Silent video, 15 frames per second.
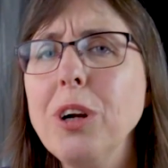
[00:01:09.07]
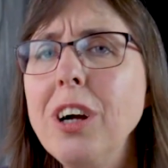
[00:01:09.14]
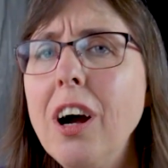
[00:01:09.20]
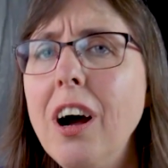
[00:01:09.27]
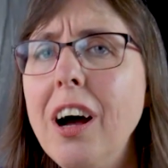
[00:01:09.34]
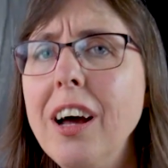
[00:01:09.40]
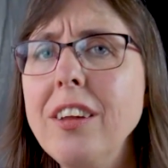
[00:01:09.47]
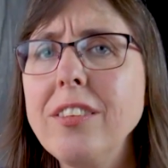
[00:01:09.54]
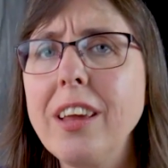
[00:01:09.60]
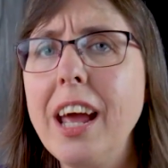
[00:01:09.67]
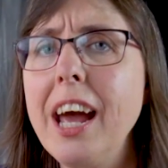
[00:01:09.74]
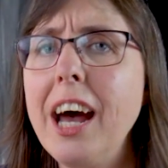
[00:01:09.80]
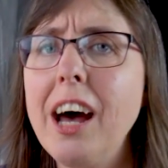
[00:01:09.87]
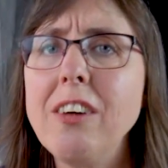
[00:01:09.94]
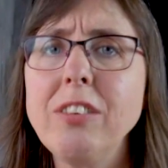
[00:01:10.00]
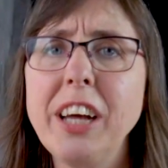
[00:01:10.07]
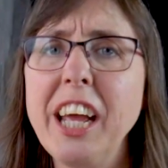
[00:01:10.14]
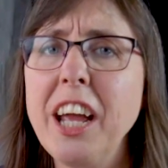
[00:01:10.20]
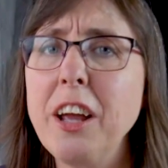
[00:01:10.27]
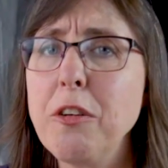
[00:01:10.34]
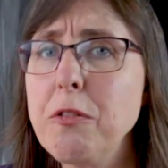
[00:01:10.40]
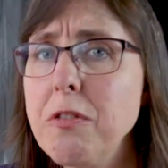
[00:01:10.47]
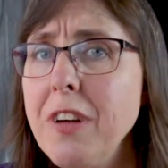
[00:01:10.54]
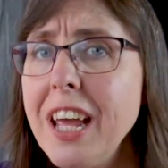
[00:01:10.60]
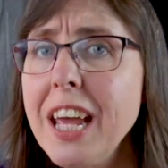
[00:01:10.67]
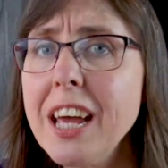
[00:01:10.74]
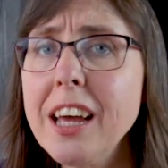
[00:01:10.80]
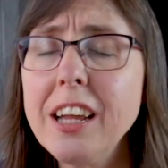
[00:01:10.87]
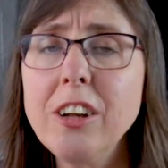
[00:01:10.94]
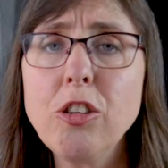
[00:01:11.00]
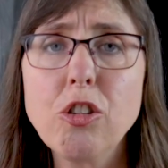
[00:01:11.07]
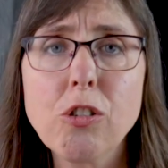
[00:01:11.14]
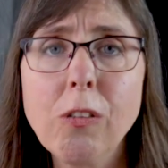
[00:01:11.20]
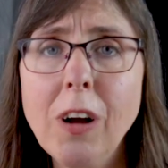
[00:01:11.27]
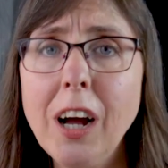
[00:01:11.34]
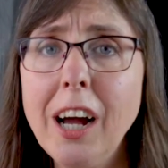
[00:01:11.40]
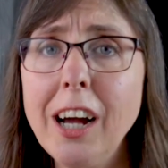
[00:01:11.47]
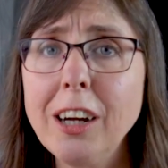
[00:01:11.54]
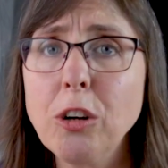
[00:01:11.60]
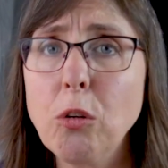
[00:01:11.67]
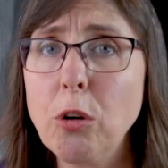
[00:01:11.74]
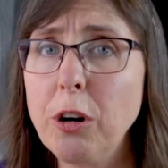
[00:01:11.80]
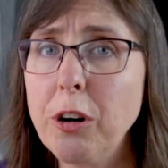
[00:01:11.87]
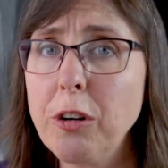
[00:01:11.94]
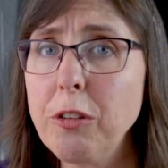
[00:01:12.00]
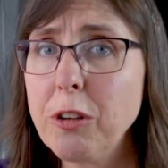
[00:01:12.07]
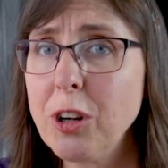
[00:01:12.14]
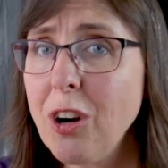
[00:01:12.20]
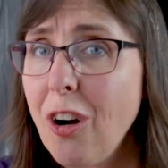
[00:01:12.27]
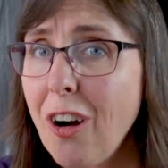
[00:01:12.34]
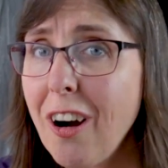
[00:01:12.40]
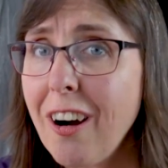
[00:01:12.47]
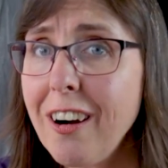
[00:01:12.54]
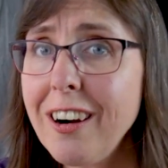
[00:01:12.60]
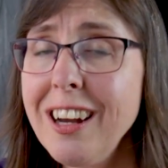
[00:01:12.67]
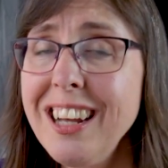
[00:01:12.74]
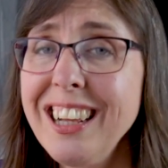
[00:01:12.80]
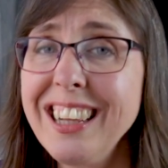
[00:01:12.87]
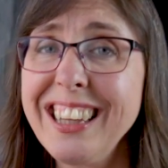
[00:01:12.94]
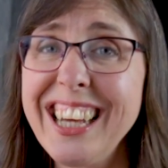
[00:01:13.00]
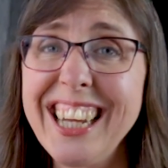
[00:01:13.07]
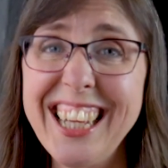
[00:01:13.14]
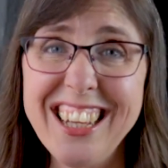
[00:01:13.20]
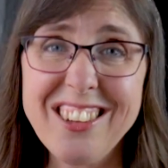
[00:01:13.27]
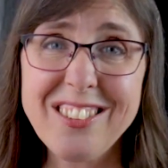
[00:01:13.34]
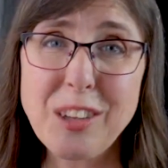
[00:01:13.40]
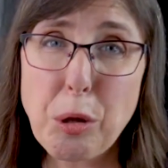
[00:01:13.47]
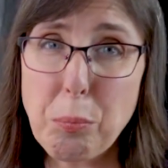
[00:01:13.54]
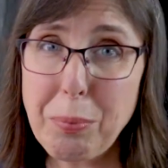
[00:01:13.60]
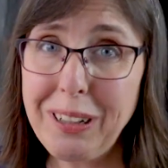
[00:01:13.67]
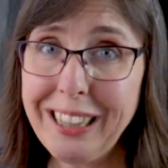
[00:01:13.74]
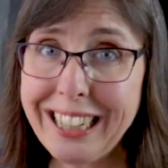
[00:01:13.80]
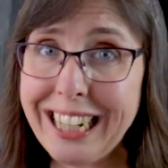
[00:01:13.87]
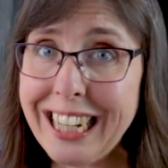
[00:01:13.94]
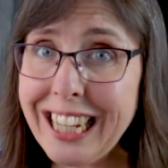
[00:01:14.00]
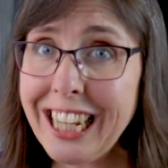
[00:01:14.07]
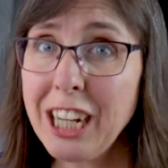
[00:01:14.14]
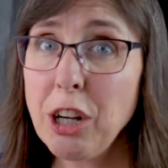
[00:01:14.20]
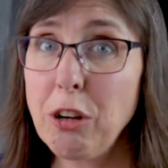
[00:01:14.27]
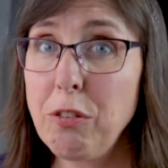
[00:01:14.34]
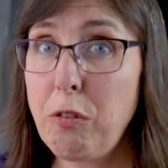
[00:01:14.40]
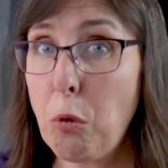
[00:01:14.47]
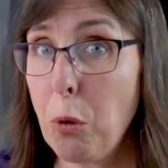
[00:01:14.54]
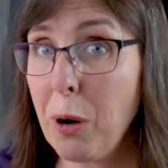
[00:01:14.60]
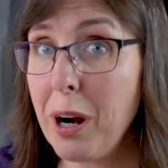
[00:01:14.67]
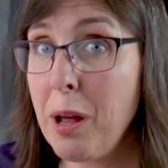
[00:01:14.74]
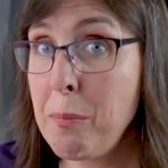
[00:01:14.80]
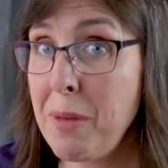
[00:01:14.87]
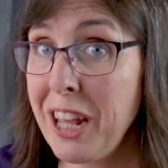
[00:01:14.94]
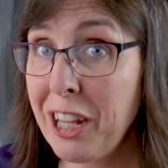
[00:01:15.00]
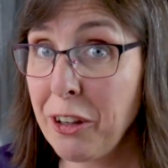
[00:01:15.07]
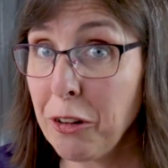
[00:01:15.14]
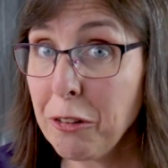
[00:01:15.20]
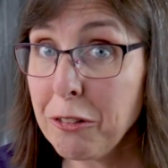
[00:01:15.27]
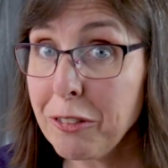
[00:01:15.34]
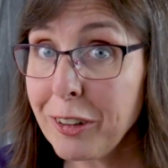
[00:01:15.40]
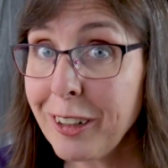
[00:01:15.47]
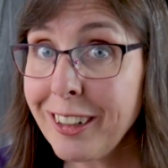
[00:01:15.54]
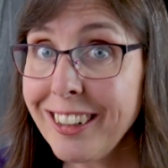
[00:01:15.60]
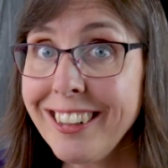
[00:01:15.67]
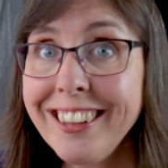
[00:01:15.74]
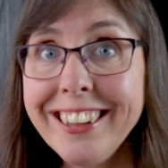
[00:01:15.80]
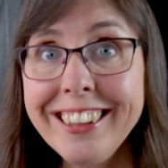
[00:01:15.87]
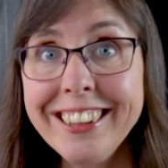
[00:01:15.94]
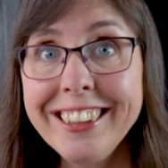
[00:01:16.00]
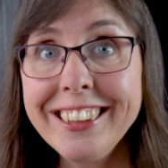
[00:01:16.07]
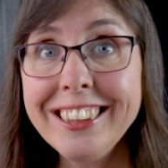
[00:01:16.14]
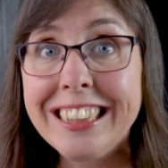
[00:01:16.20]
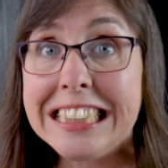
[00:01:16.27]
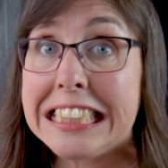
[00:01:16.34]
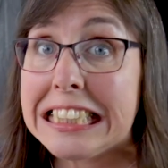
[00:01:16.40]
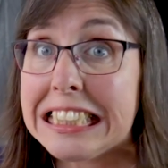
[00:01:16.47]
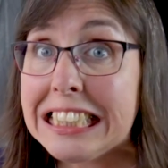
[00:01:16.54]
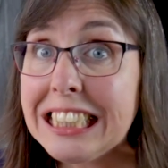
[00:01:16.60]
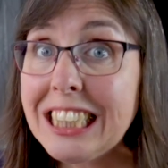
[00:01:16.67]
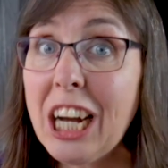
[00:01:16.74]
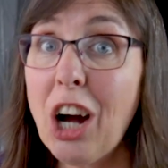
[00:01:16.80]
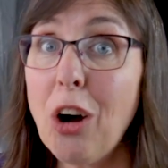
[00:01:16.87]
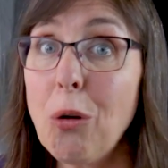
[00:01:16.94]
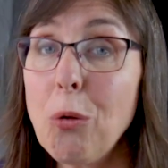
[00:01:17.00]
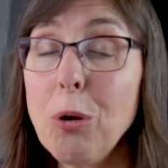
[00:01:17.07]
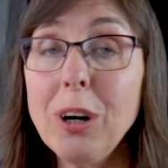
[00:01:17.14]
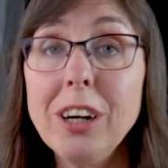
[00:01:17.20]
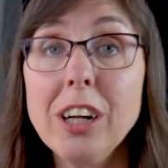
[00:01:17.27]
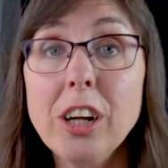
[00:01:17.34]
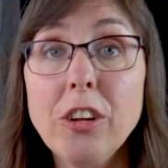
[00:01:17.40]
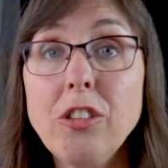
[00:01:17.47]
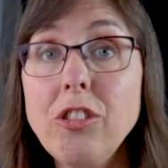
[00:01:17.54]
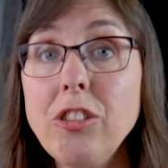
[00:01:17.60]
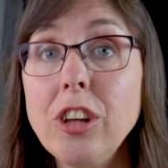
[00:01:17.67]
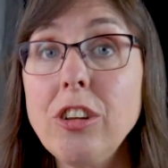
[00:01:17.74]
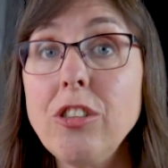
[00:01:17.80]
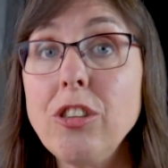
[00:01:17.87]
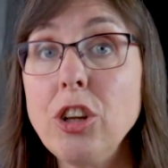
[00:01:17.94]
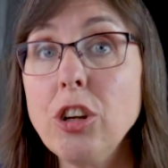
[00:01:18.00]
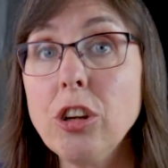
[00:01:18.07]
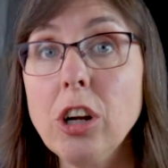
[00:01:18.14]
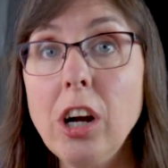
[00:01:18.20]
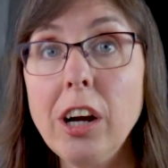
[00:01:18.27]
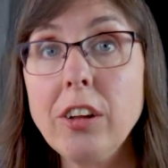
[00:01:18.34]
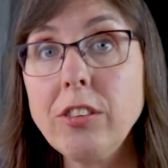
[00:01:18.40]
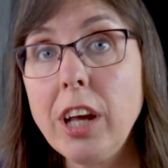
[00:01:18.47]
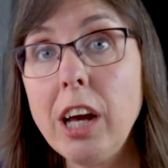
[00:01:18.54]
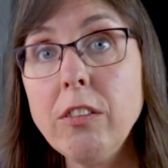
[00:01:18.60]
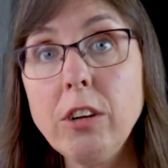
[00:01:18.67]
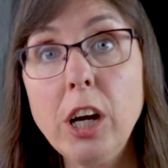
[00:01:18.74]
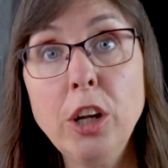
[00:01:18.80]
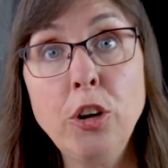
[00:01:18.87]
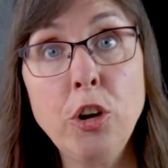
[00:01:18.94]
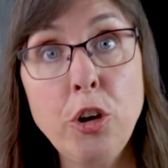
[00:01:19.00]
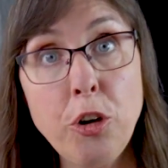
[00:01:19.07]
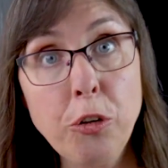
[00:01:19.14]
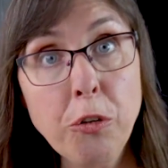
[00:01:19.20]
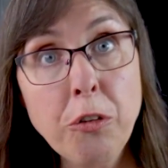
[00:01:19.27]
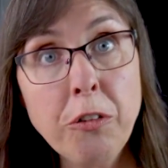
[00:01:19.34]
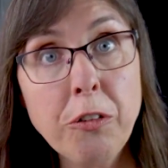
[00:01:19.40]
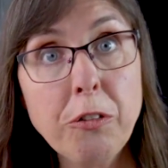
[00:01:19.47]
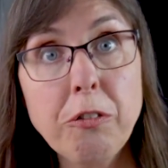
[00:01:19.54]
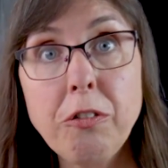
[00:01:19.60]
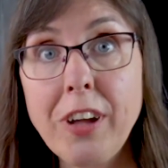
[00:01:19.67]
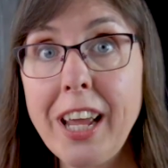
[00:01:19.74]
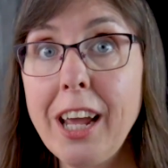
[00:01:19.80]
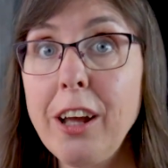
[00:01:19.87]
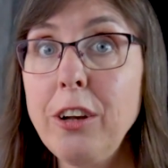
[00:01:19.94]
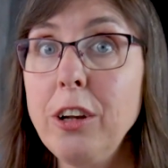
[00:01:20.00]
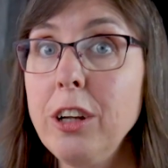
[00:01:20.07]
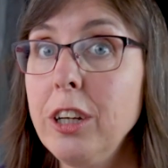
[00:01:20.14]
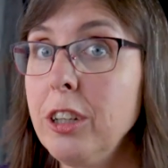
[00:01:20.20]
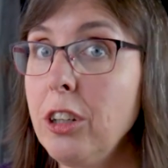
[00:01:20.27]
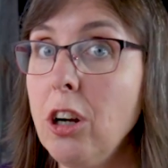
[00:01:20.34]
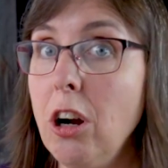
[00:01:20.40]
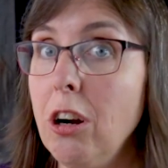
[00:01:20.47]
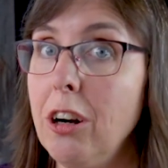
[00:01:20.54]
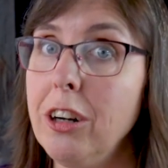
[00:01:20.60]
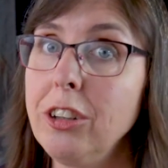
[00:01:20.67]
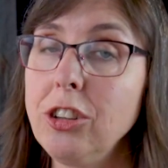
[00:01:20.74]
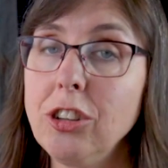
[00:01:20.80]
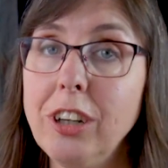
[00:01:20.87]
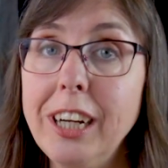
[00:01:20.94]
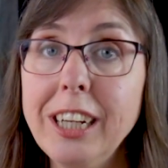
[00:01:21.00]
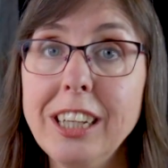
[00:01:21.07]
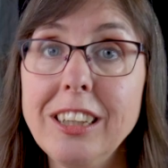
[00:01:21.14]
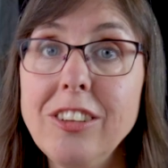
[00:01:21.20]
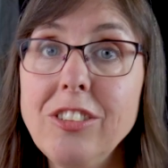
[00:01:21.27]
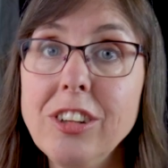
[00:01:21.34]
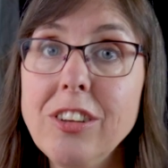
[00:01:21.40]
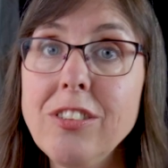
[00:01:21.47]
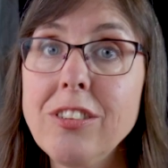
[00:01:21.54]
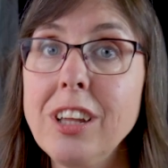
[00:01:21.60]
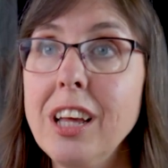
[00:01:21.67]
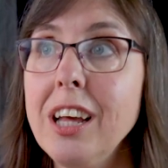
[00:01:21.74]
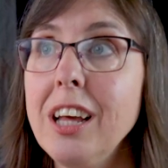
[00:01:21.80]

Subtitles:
cause have a van, truck, or car that is pleading for a makeover? Or does your cause have a new van, car, or truck, just